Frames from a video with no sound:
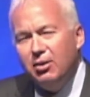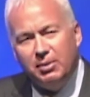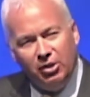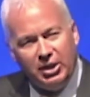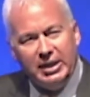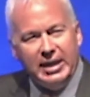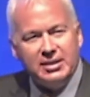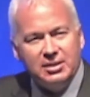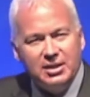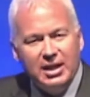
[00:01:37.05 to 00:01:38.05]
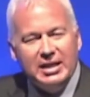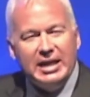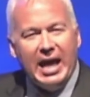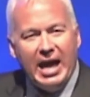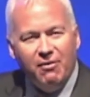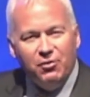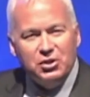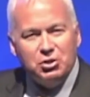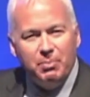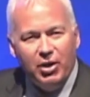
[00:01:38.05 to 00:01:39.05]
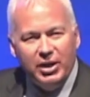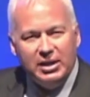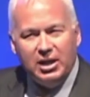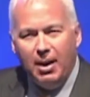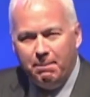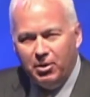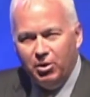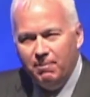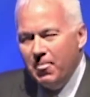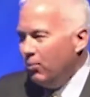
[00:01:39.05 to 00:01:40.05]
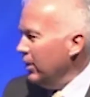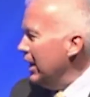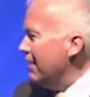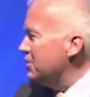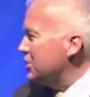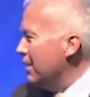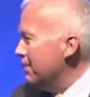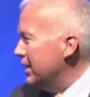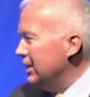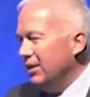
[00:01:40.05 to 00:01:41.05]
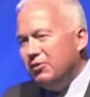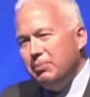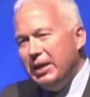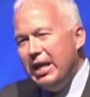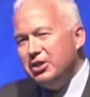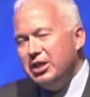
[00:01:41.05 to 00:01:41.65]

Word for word: But look at this the average married couple will have somebody live to be age